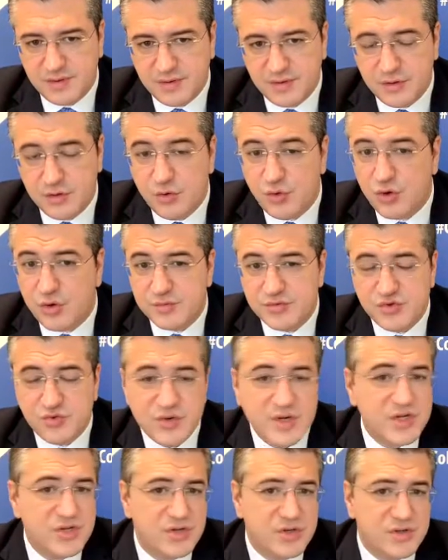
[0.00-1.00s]
Europe's
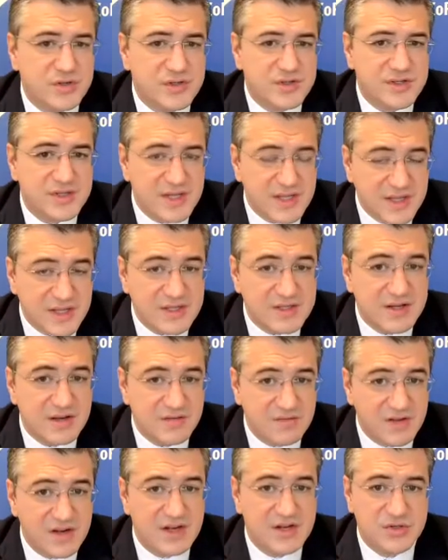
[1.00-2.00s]
regions, cities, and
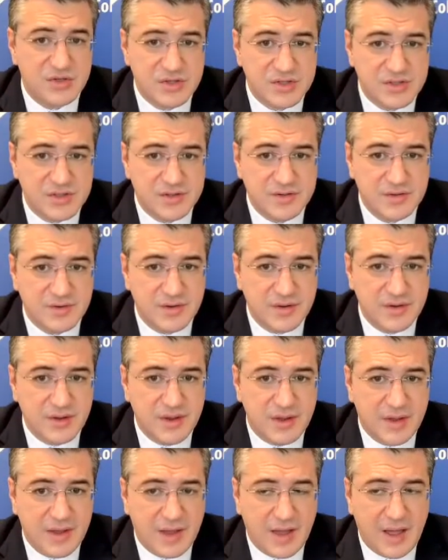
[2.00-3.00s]
villages
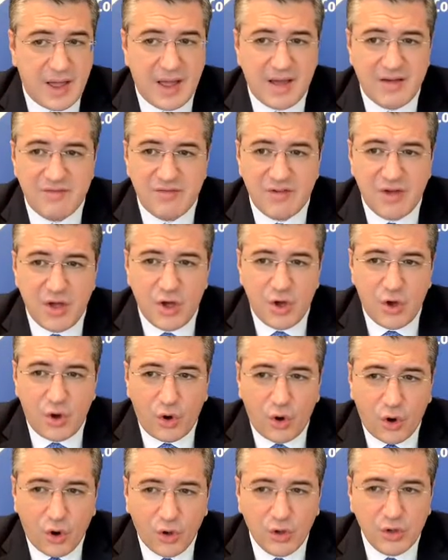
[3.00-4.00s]
have
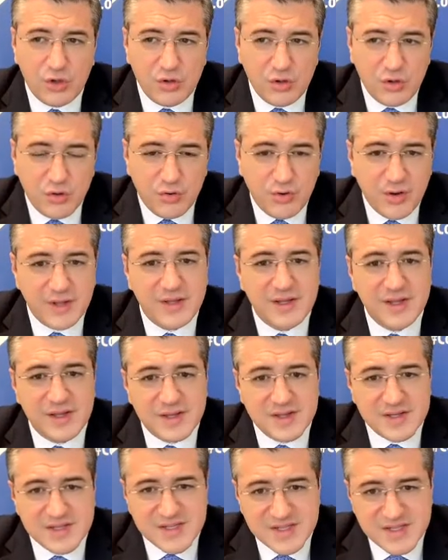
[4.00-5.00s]
already
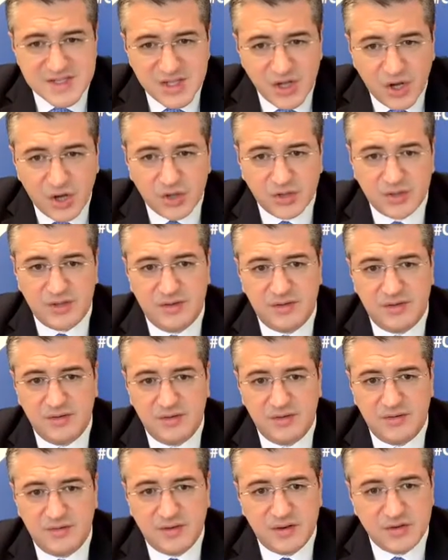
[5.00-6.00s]
started
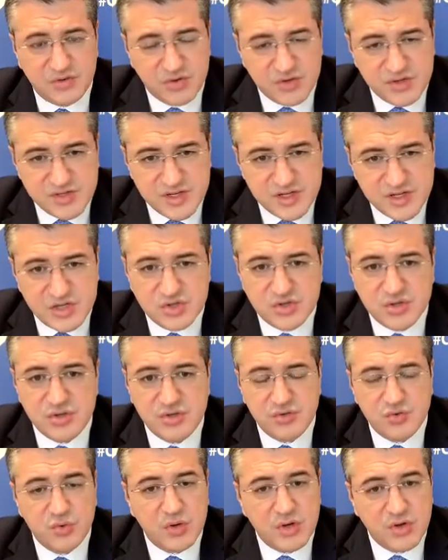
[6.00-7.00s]
their
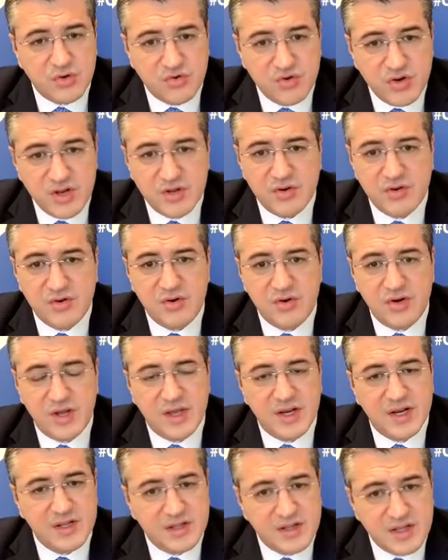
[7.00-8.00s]
transition to a greener
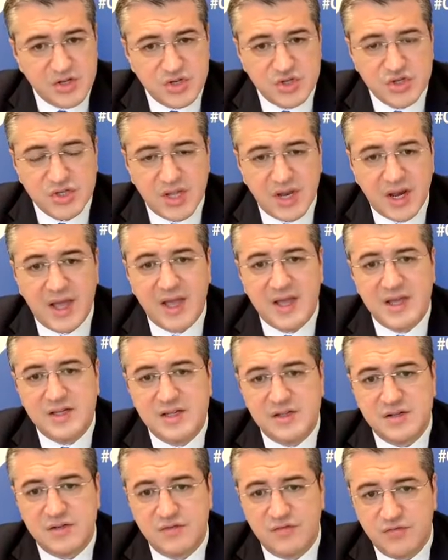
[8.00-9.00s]
and a
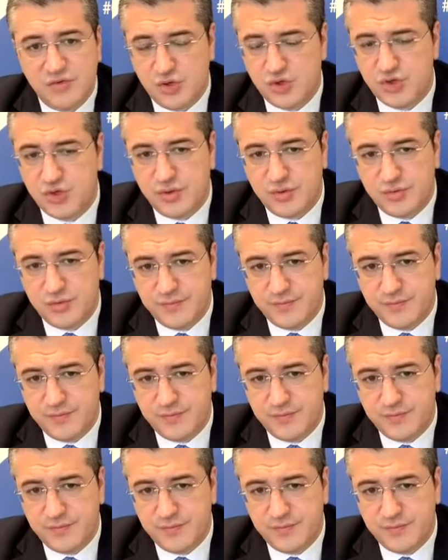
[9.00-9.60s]
digitalized future.